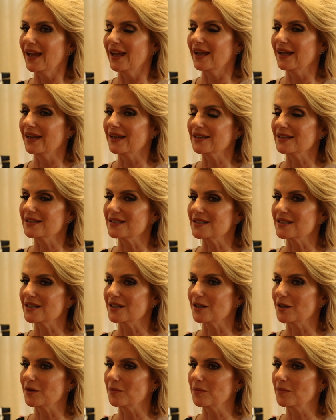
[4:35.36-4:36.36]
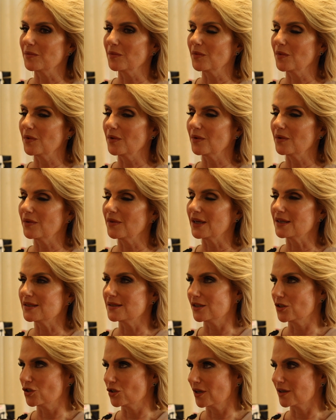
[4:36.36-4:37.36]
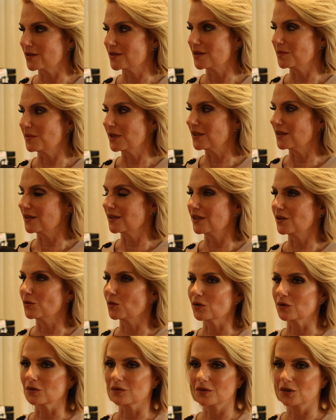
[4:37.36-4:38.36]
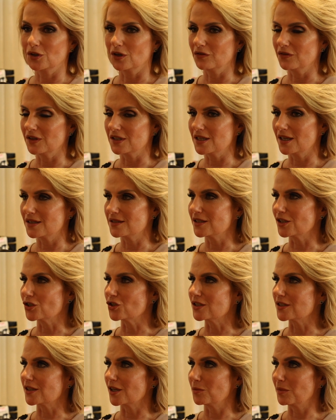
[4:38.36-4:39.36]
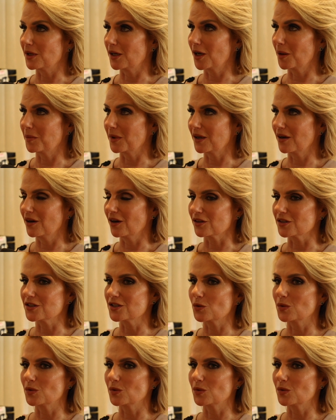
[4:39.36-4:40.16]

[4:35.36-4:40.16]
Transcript: And um, they said to us immediately, well, you know, fantastic, she's going to be coming out.